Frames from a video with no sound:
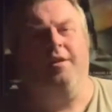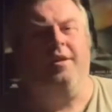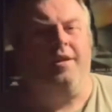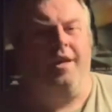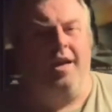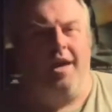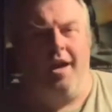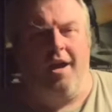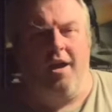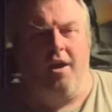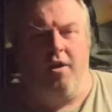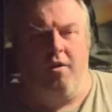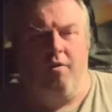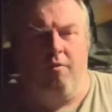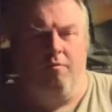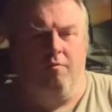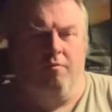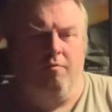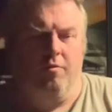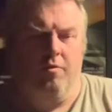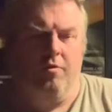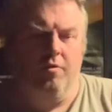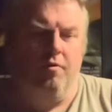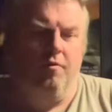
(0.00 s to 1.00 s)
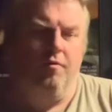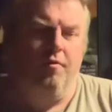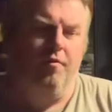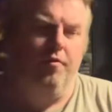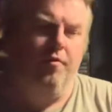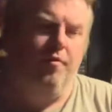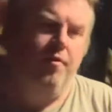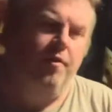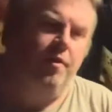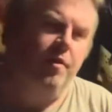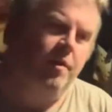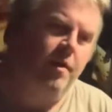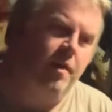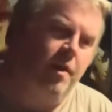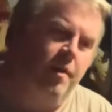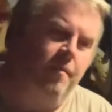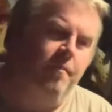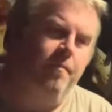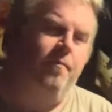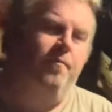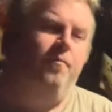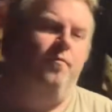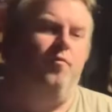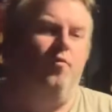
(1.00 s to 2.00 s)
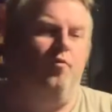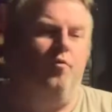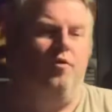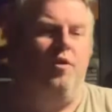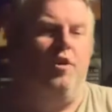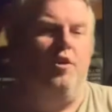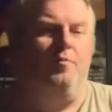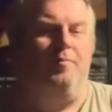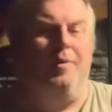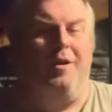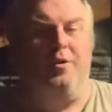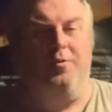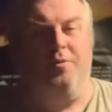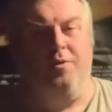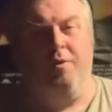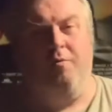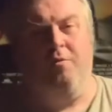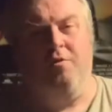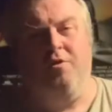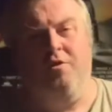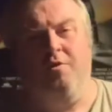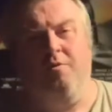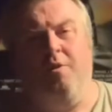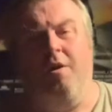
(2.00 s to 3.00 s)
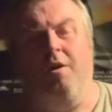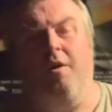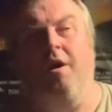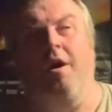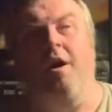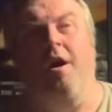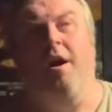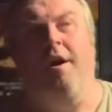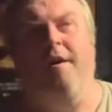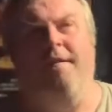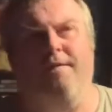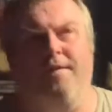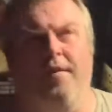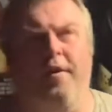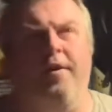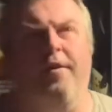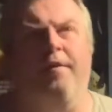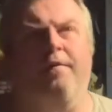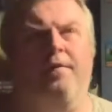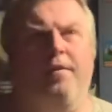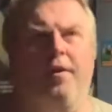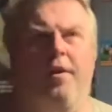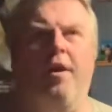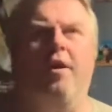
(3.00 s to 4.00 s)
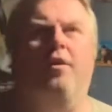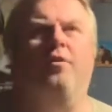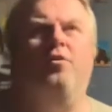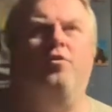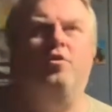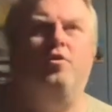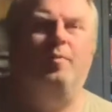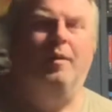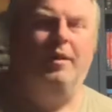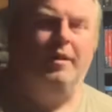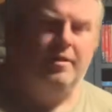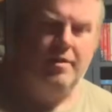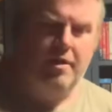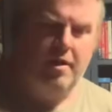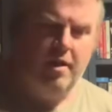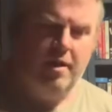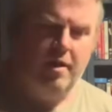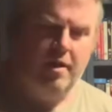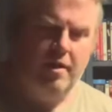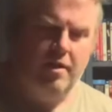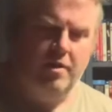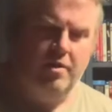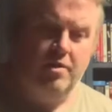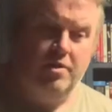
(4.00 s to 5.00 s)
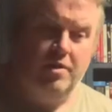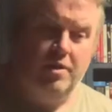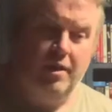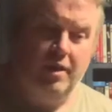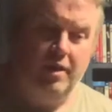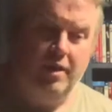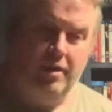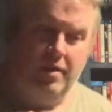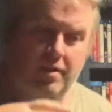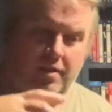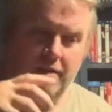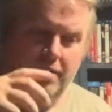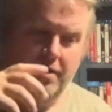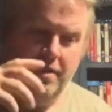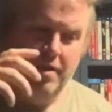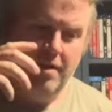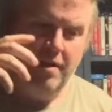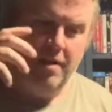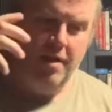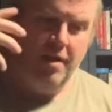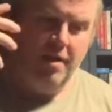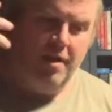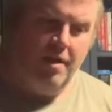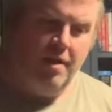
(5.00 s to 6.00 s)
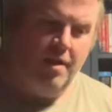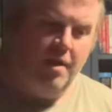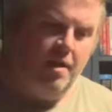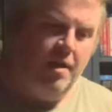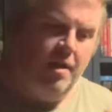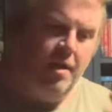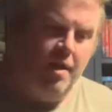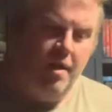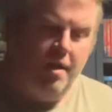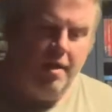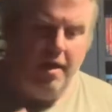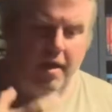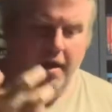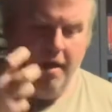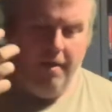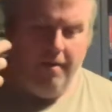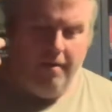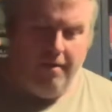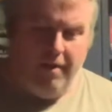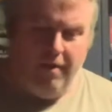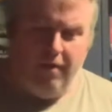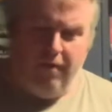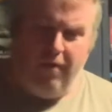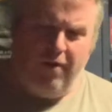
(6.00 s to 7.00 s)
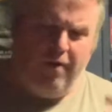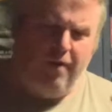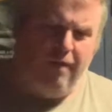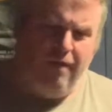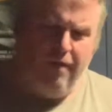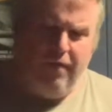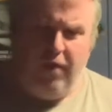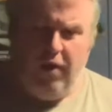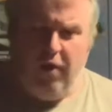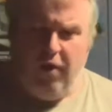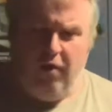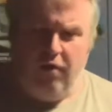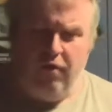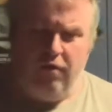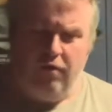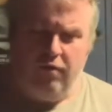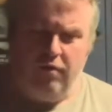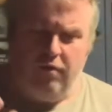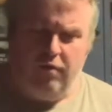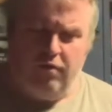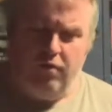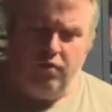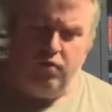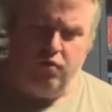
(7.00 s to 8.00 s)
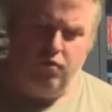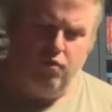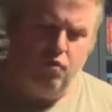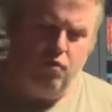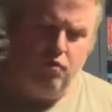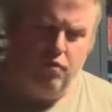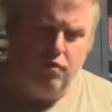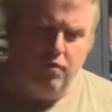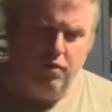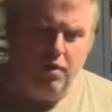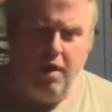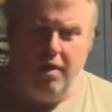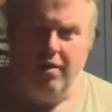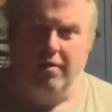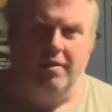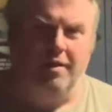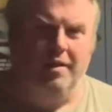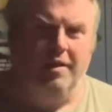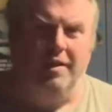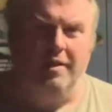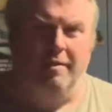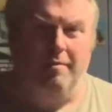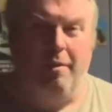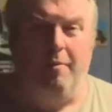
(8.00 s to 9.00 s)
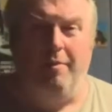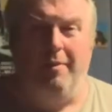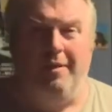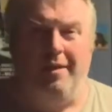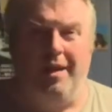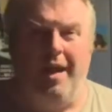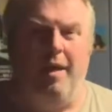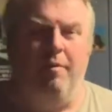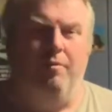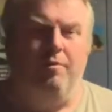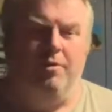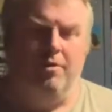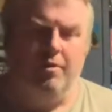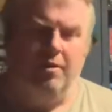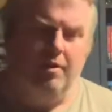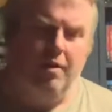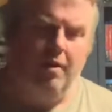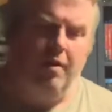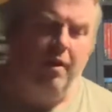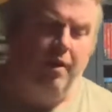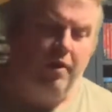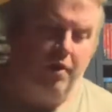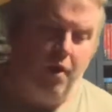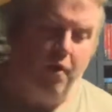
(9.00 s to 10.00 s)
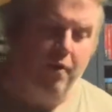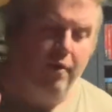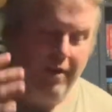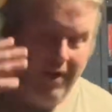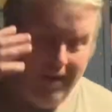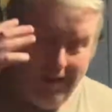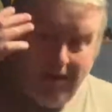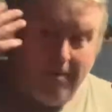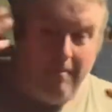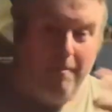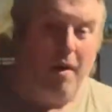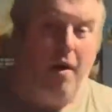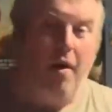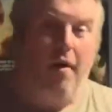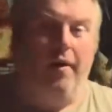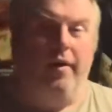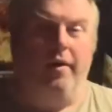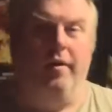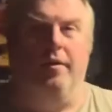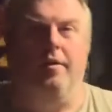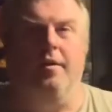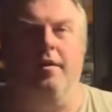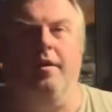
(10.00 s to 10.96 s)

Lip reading: the care home. I sort of touch base with them once in a while. I'm finding it very hard to speak to her because she gets very confused and talks nasty things about my dad, which I know in her mind,